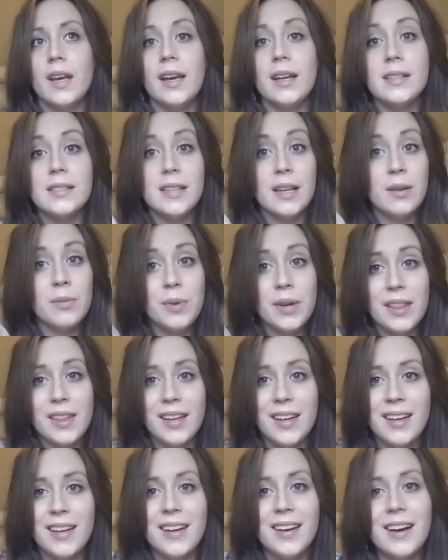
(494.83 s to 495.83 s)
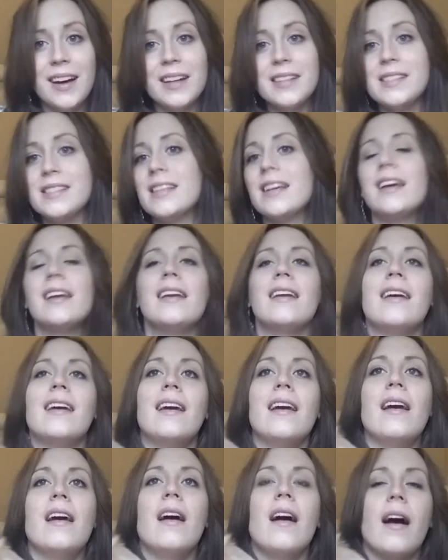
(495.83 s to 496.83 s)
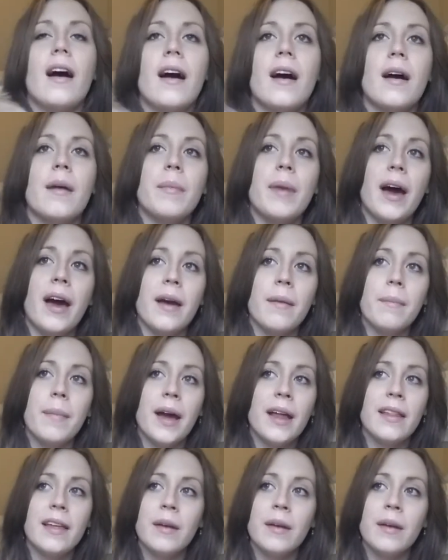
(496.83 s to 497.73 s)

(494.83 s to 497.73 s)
it did with Hudson. My